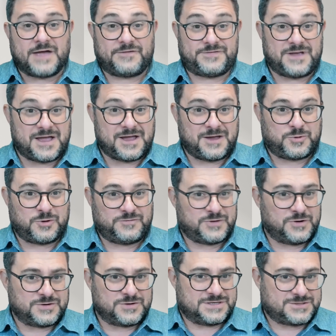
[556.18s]
the FDA
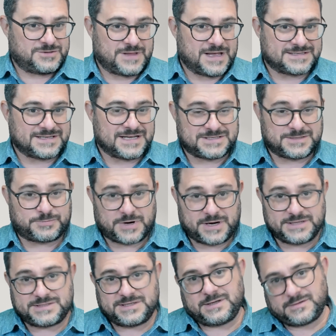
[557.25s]
approved doses. So that's not
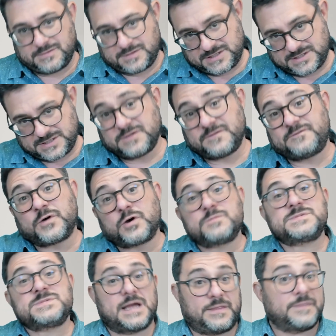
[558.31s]
surprising, and this
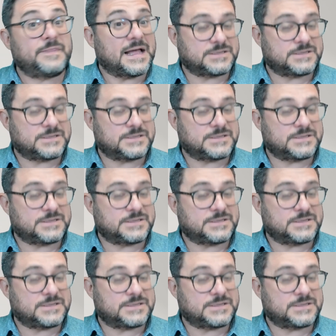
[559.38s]
confirms that,